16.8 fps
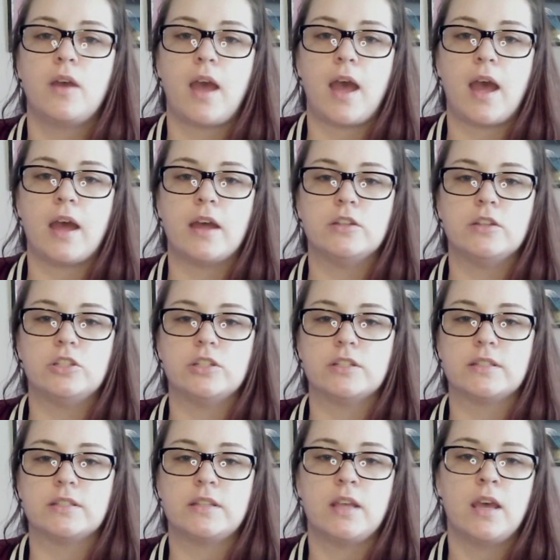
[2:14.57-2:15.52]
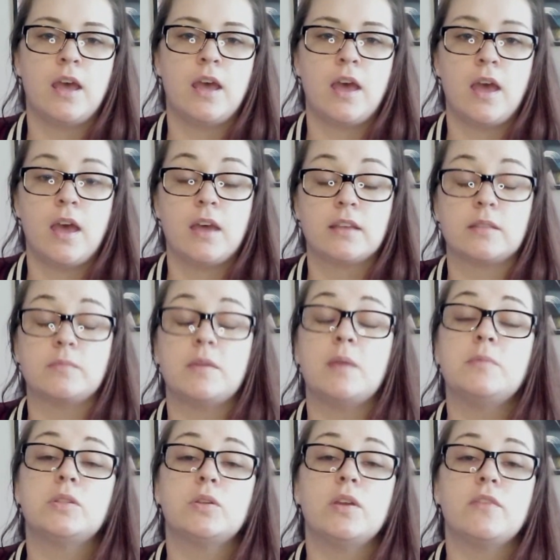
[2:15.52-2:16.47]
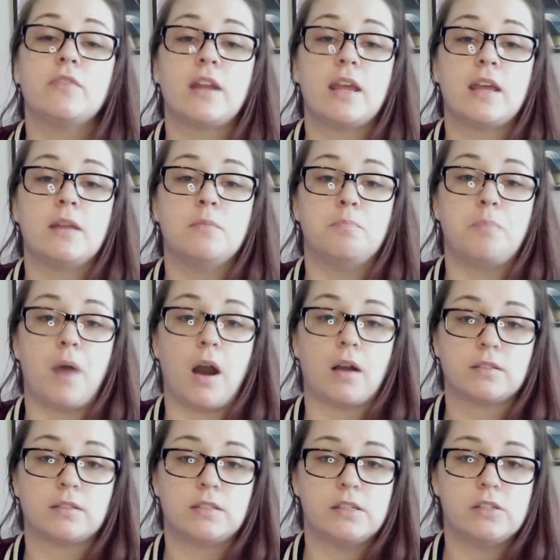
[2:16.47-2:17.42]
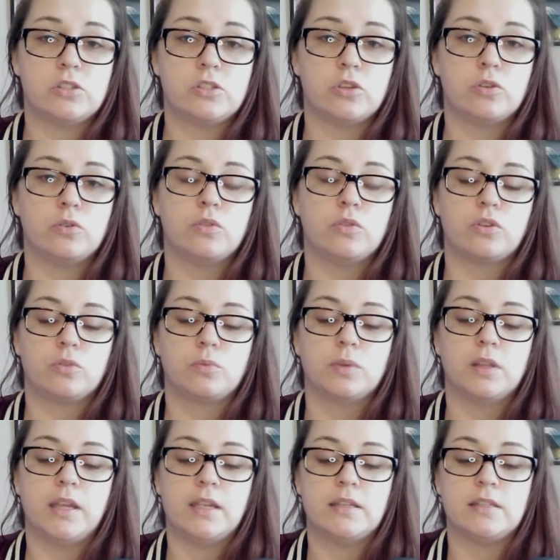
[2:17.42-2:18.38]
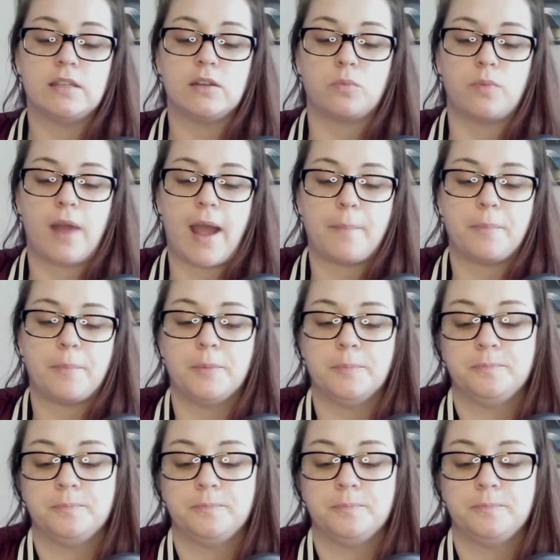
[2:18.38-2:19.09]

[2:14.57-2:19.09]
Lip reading: and just sometimes they're even in boxes, so they're really easy to wrap.